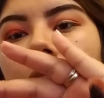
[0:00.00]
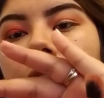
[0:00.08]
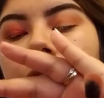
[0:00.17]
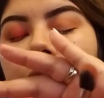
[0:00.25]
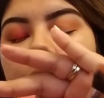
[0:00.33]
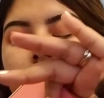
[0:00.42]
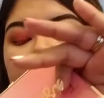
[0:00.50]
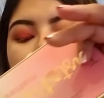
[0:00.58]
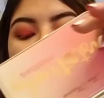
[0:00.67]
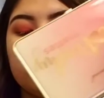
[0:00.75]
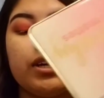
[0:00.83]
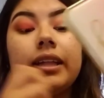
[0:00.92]
fluffy
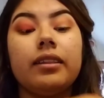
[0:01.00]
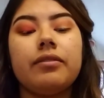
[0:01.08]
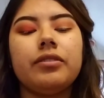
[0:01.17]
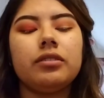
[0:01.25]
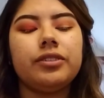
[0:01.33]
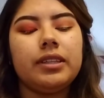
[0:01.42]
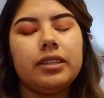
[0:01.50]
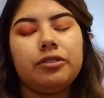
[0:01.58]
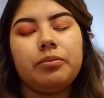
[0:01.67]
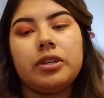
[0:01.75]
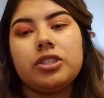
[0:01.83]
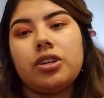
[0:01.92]
brush. I love using this
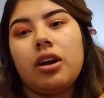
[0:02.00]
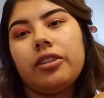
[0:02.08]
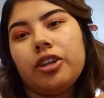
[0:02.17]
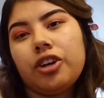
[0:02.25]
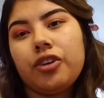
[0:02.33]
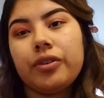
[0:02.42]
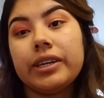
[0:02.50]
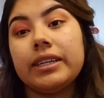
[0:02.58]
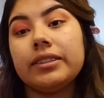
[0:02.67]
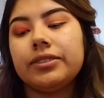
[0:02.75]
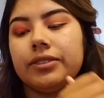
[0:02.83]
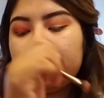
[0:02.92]
brush on the
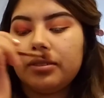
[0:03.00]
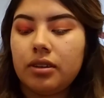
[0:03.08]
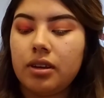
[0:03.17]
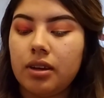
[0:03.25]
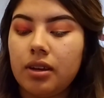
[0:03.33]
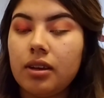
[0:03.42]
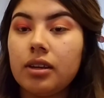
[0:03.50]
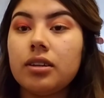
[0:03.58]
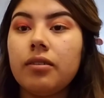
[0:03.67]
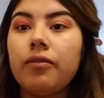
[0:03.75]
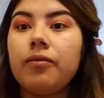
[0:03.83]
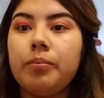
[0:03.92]
crease
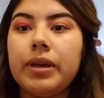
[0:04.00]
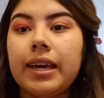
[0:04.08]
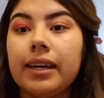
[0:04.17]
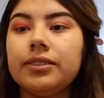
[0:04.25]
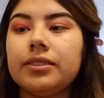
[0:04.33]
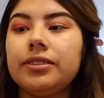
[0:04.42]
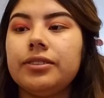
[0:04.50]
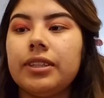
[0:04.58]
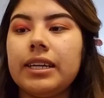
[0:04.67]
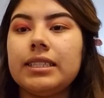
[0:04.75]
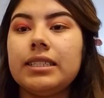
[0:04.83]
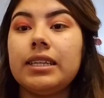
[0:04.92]
because it's
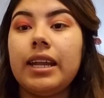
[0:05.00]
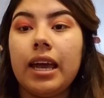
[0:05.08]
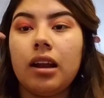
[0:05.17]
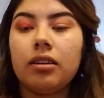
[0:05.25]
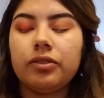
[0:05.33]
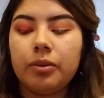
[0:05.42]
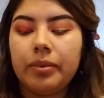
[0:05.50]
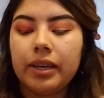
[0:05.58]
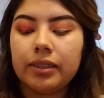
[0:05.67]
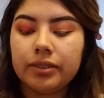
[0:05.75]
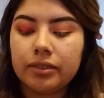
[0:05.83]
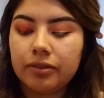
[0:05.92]
slanted and also
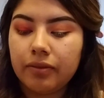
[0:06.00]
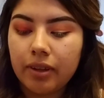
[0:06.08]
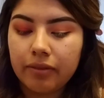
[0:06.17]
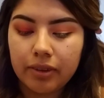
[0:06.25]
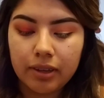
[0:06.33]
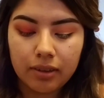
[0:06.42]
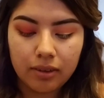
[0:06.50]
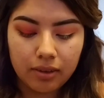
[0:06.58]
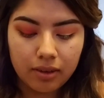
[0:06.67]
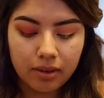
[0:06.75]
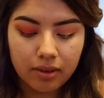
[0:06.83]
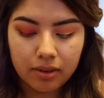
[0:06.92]
because it's fluffy.
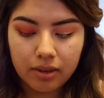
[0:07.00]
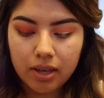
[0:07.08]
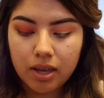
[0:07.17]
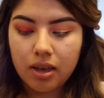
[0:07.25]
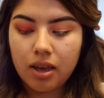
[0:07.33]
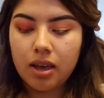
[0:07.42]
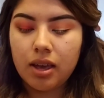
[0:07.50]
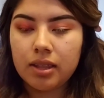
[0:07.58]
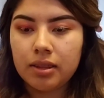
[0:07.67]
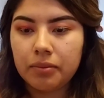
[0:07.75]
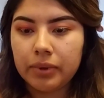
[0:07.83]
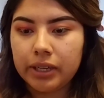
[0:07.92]
And
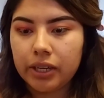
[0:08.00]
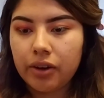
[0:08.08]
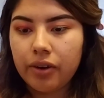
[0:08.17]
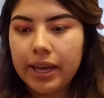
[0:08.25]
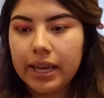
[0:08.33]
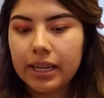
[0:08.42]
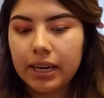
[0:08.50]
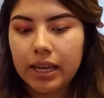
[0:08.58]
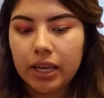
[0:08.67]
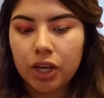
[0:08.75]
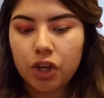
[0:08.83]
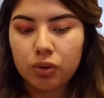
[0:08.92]
then we're gonna go ahead
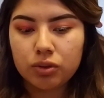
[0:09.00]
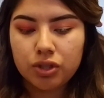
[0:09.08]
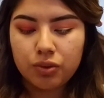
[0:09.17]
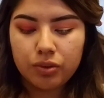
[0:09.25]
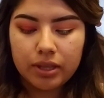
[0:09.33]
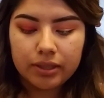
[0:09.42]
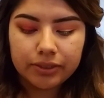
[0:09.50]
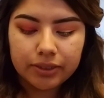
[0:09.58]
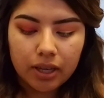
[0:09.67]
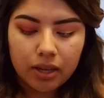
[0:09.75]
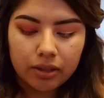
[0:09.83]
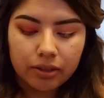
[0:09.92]
and go to this
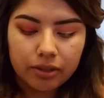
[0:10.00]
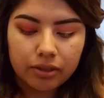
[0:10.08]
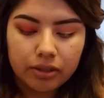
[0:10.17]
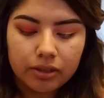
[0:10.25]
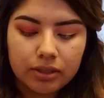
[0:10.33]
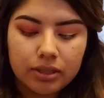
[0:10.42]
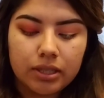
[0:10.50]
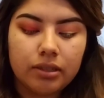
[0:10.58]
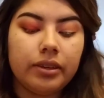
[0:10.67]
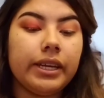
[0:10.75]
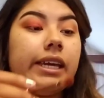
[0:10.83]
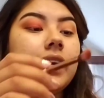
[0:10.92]
color
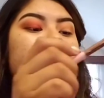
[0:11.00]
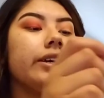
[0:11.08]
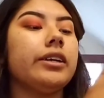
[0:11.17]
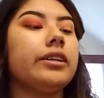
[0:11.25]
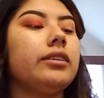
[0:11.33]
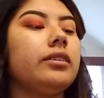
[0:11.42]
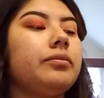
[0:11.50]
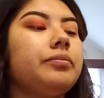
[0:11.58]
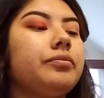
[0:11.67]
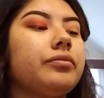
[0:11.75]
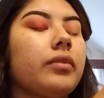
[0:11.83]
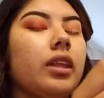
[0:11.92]
down here.
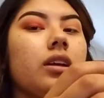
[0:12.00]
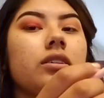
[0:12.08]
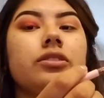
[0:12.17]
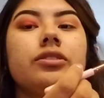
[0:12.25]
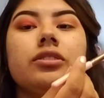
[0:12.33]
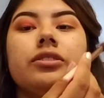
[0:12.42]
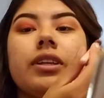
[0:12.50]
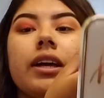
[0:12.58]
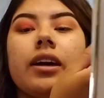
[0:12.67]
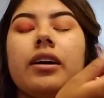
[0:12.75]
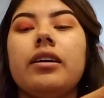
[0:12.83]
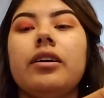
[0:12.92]
It's just like
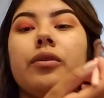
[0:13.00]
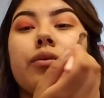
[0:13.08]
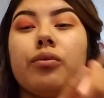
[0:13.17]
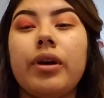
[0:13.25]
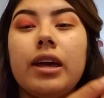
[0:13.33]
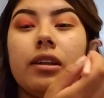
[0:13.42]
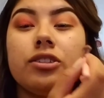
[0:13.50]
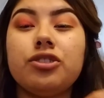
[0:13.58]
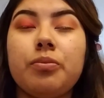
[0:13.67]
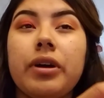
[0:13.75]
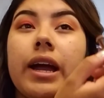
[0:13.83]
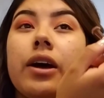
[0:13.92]
a reddish
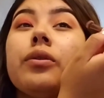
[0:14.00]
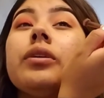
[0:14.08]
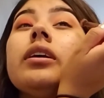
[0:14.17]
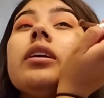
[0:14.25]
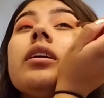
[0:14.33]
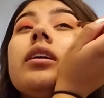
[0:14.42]
brown,